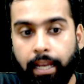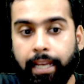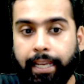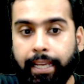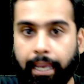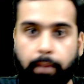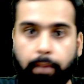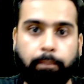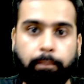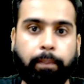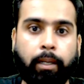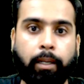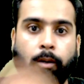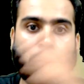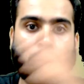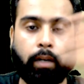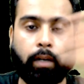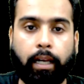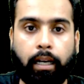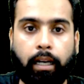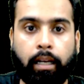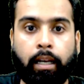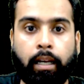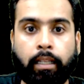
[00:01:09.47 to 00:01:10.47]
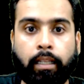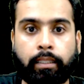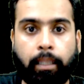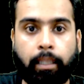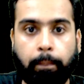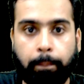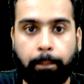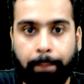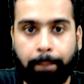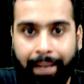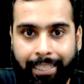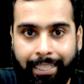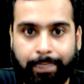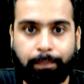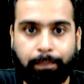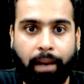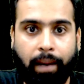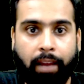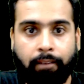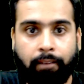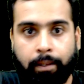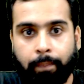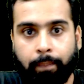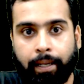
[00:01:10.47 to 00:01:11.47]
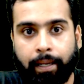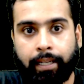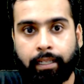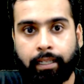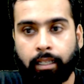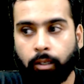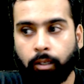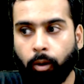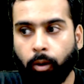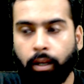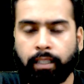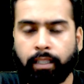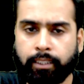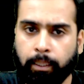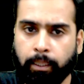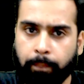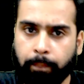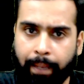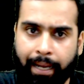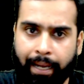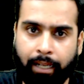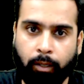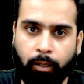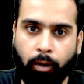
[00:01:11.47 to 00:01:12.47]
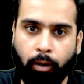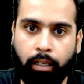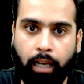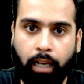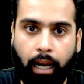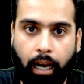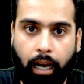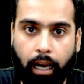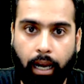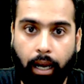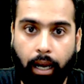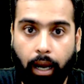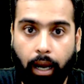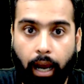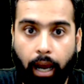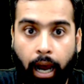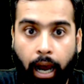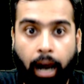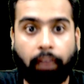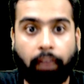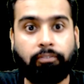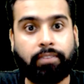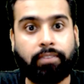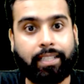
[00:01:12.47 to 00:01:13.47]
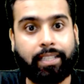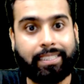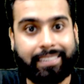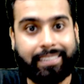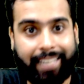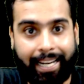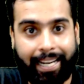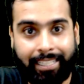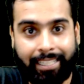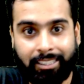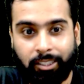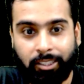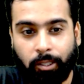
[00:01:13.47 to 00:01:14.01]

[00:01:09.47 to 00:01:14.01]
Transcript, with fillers: Kempegowda, the best private medical college in Bangalore after St.